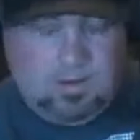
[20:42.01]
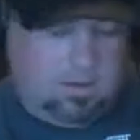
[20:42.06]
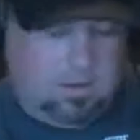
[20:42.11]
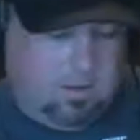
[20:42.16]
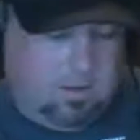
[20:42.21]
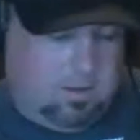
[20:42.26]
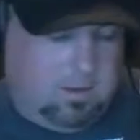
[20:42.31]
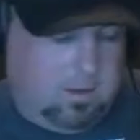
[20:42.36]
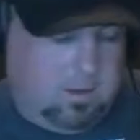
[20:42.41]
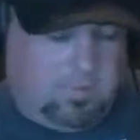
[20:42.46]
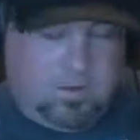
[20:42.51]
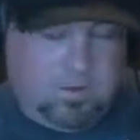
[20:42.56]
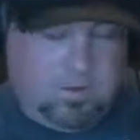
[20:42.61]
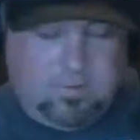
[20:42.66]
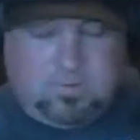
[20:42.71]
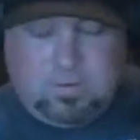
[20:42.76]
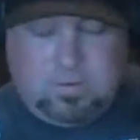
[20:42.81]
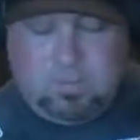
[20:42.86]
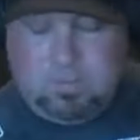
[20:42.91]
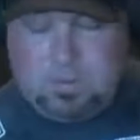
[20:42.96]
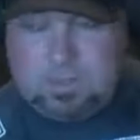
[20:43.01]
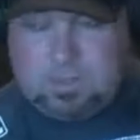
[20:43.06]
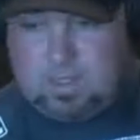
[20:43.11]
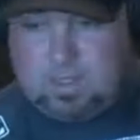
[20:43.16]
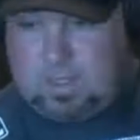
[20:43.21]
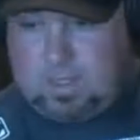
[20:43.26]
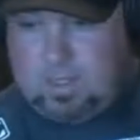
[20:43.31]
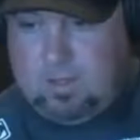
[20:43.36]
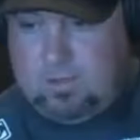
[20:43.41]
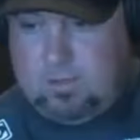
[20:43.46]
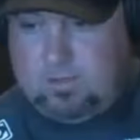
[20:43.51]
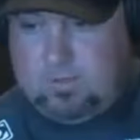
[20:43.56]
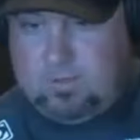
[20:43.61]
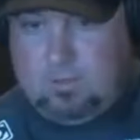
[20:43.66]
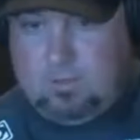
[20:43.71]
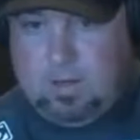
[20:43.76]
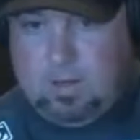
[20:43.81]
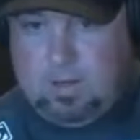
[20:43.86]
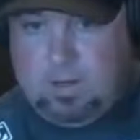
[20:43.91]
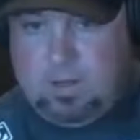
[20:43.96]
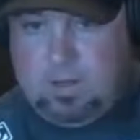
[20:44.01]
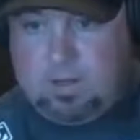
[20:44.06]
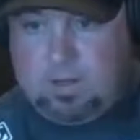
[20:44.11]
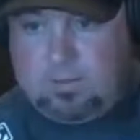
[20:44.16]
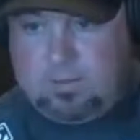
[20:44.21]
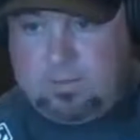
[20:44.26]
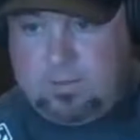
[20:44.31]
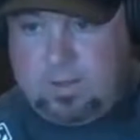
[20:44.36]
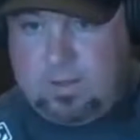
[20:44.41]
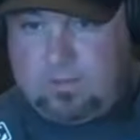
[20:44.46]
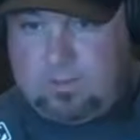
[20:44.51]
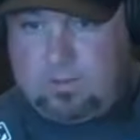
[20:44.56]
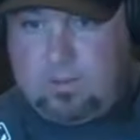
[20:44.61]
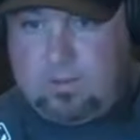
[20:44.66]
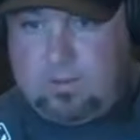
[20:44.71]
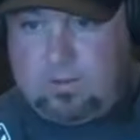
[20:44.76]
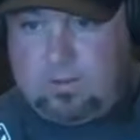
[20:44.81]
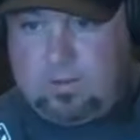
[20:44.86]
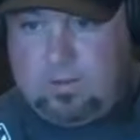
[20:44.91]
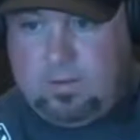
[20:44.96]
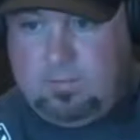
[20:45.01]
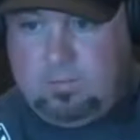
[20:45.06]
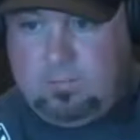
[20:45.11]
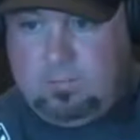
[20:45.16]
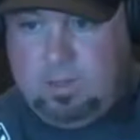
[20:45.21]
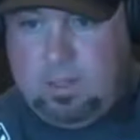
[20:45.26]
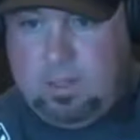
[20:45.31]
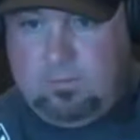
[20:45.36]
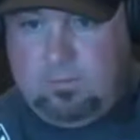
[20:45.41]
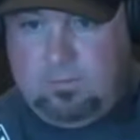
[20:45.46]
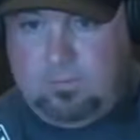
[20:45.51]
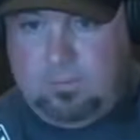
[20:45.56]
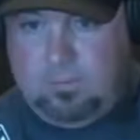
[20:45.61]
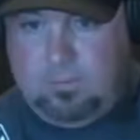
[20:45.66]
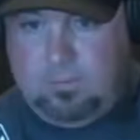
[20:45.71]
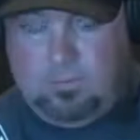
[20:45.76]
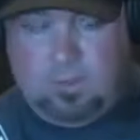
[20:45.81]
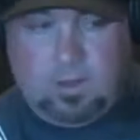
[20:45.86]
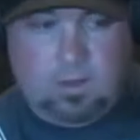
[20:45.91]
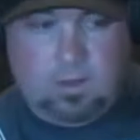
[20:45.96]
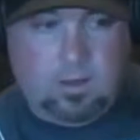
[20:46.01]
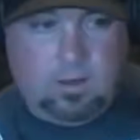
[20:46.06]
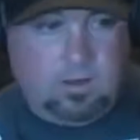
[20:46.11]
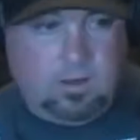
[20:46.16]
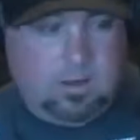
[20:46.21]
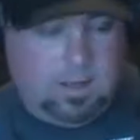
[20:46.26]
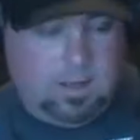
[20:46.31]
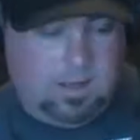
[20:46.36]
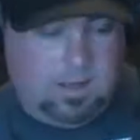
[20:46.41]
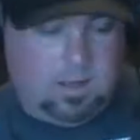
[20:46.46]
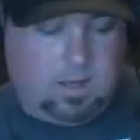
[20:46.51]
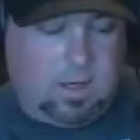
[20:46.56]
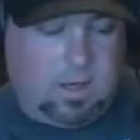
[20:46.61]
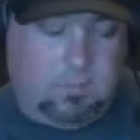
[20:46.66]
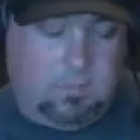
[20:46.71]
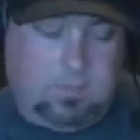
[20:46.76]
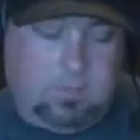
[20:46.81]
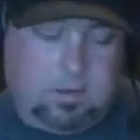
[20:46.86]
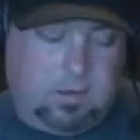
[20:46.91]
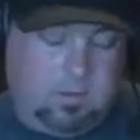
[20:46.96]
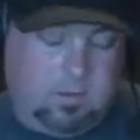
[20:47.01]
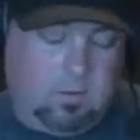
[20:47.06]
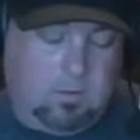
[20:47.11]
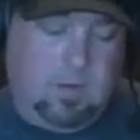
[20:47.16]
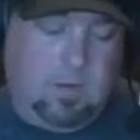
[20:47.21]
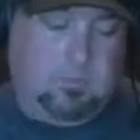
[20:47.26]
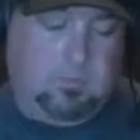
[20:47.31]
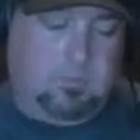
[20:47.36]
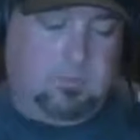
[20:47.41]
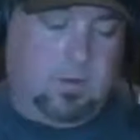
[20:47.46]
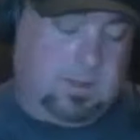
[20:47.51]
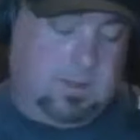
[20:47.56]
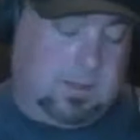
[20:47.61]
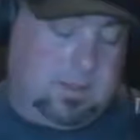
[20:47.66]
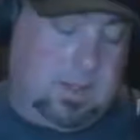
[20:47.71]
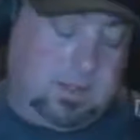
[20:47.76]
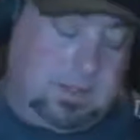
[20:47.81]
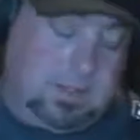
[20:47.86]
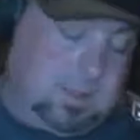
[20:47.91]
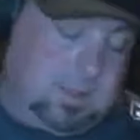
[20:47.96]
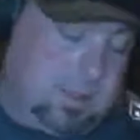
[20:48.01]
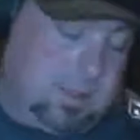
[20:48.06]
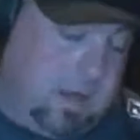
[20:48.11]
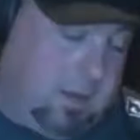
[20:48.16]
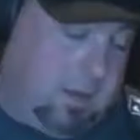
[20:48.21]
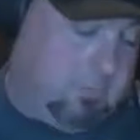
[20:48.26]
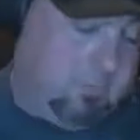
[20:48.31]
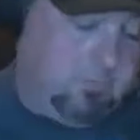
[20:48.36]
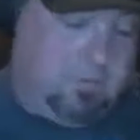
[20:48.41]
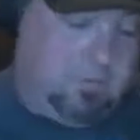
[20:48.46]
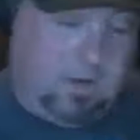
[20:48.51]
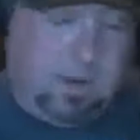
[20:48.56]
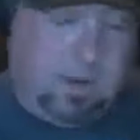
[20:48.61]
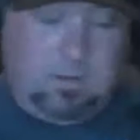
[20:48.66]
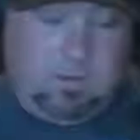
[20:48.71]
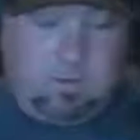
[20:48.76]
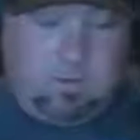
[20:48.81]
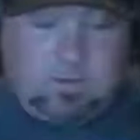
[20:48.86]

you know, if if something's going to kill somebody, that's that's what it's going to be if if uh, an incompetent ref uh, doesn't stop a fight.